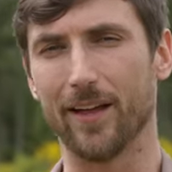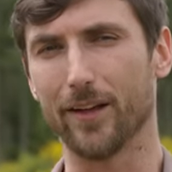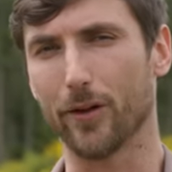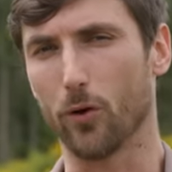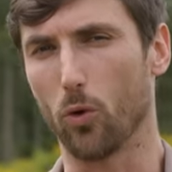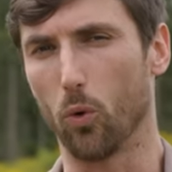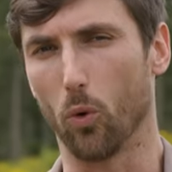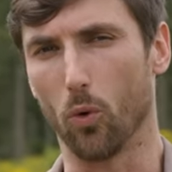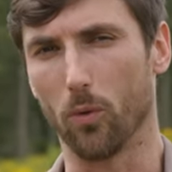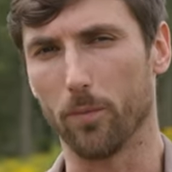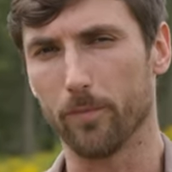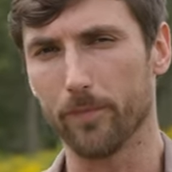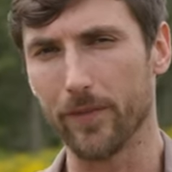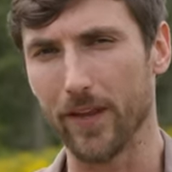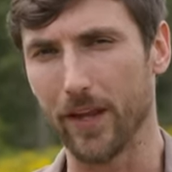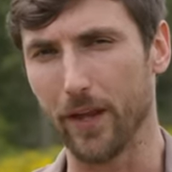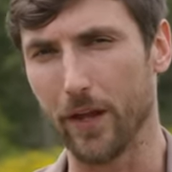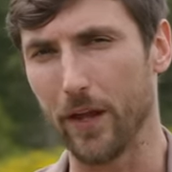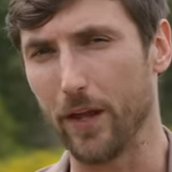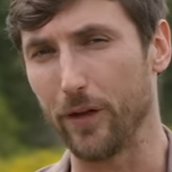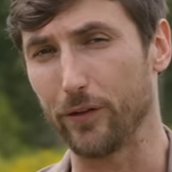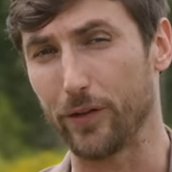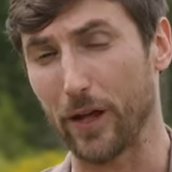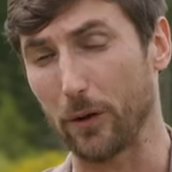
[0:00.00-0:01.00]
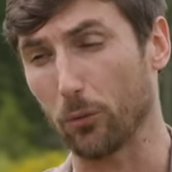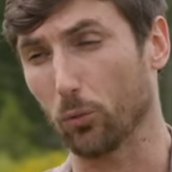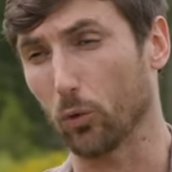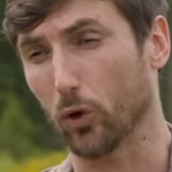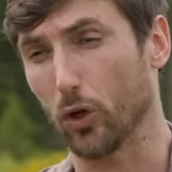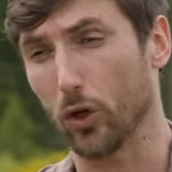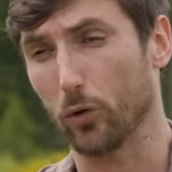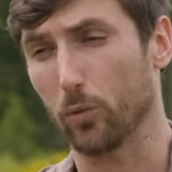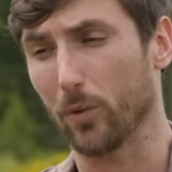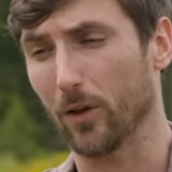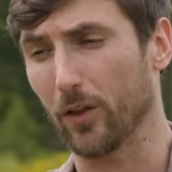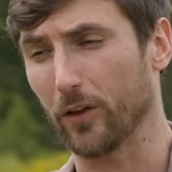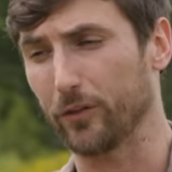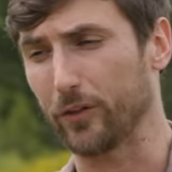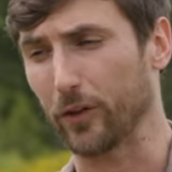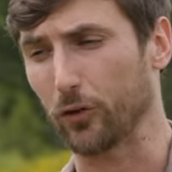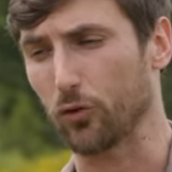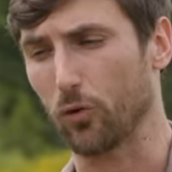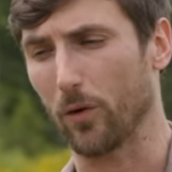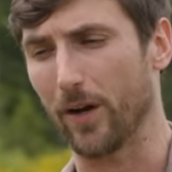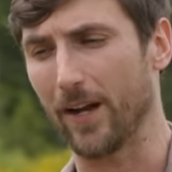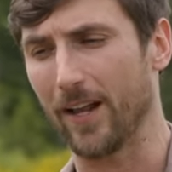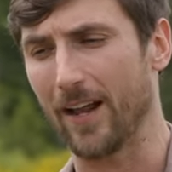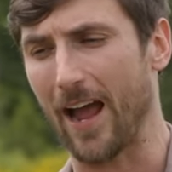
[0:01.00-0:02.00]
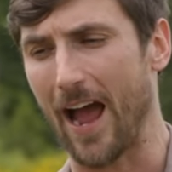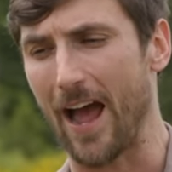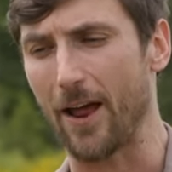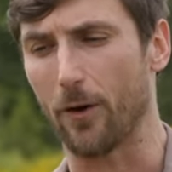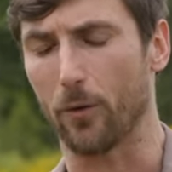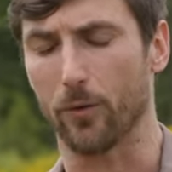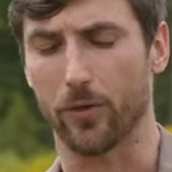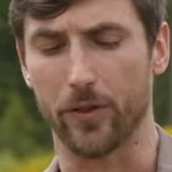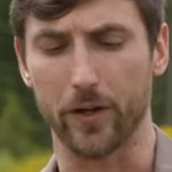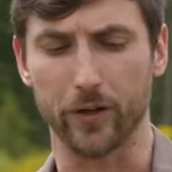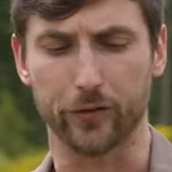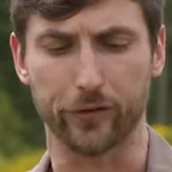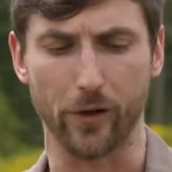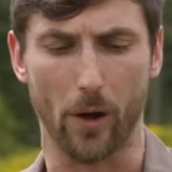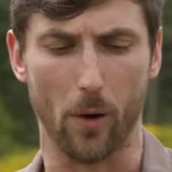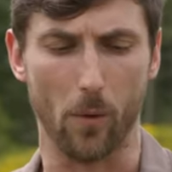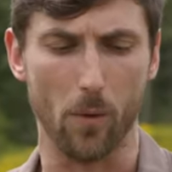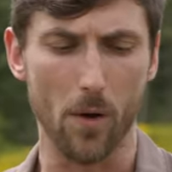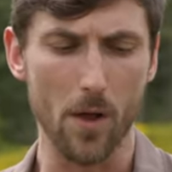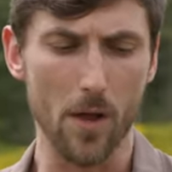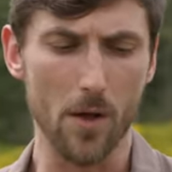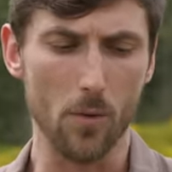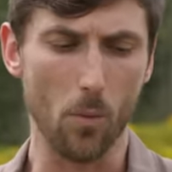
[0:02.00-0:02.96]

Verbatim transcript: Cool. Is that good realistic training? I don't think so.